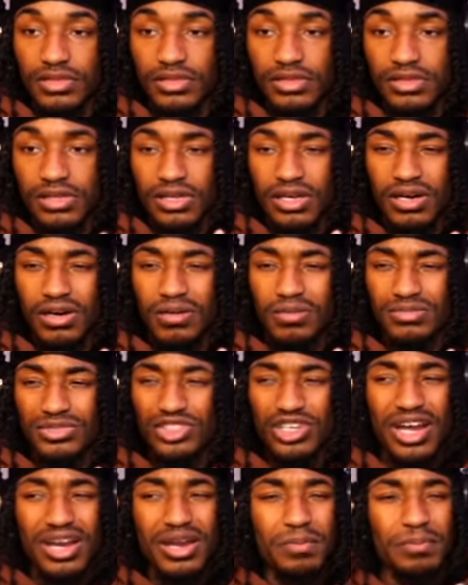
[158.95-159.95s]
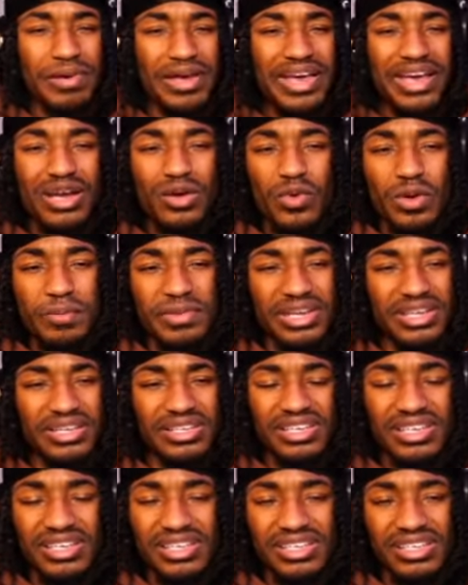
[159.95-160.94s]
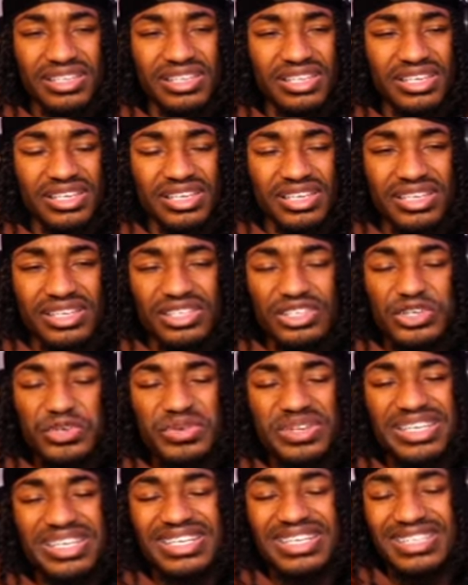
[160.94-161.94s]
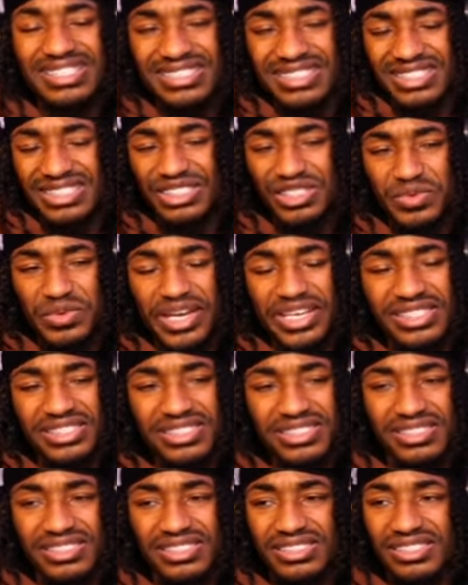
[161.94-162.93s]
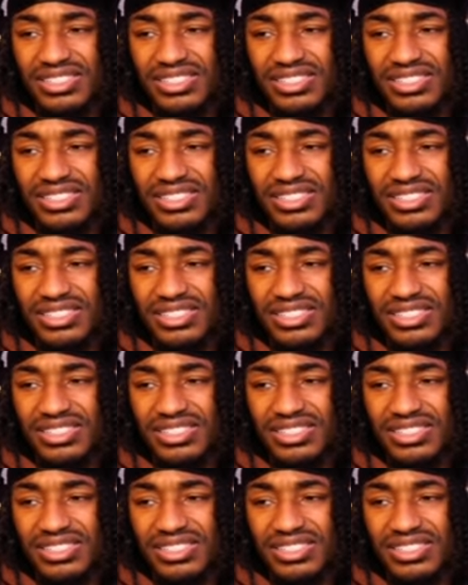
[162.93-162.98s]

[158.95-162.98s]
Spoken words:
to bag women in unique situations.